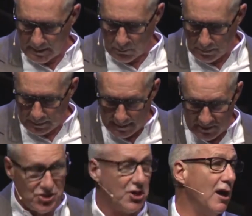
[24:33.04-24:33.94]
We blame the
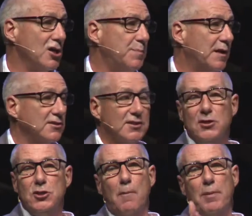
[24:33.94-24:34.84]
church because
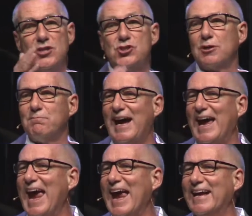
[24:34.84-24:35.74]
nobody shook my
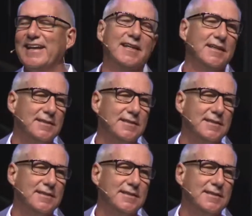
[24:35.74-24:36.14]
hand.